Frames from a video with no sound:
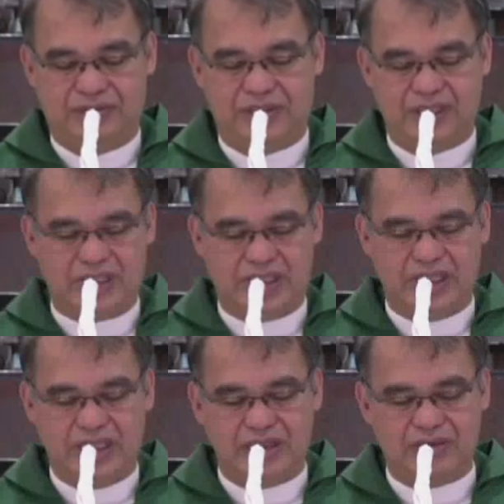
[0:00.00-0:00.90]
first
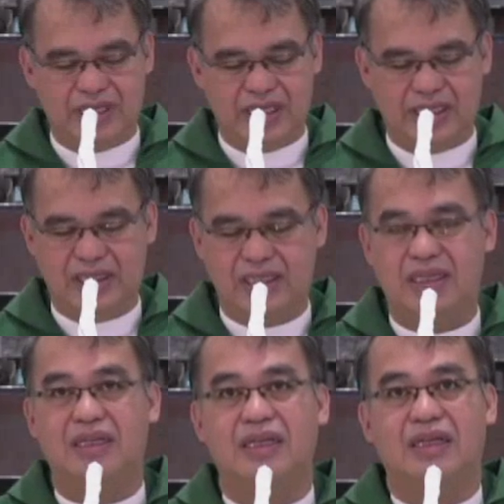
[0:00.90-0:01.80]
reading today,
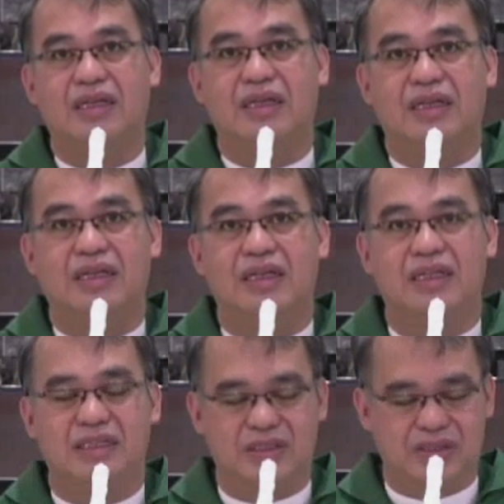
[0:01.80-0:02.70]

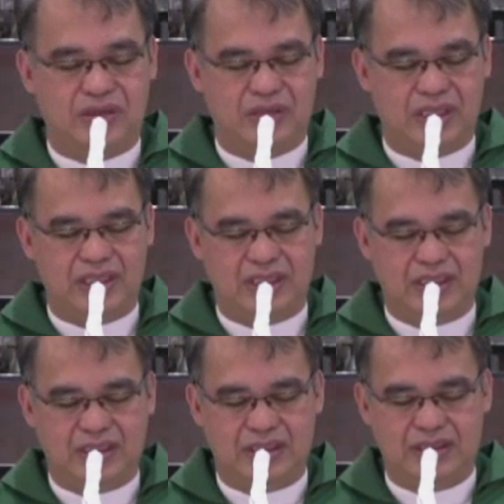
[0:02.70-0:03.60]
the story
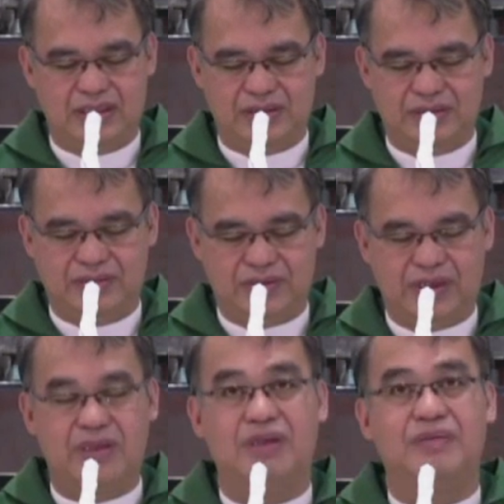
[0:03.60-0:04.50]

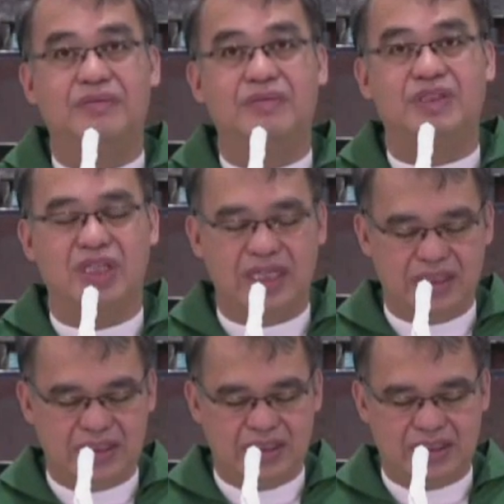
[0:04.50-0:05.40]
from
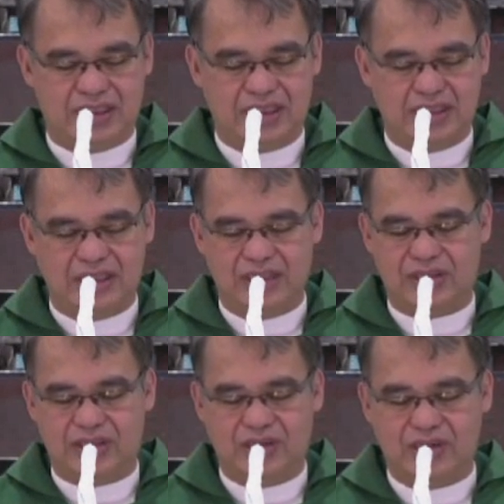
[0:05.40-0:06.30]
Genesis, the
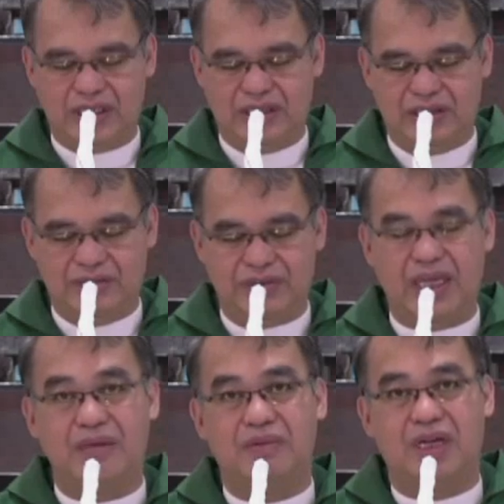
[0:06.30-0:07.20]
story of
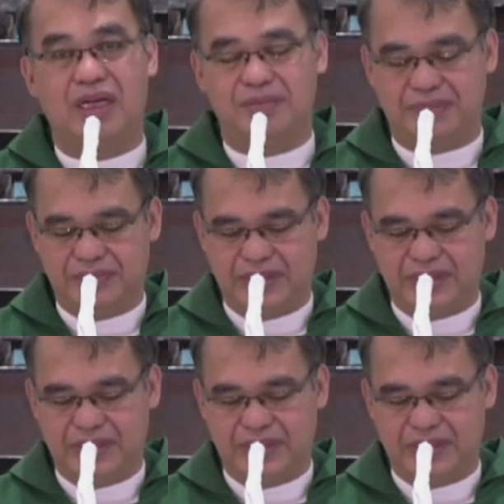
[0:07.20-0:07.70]
Abraham.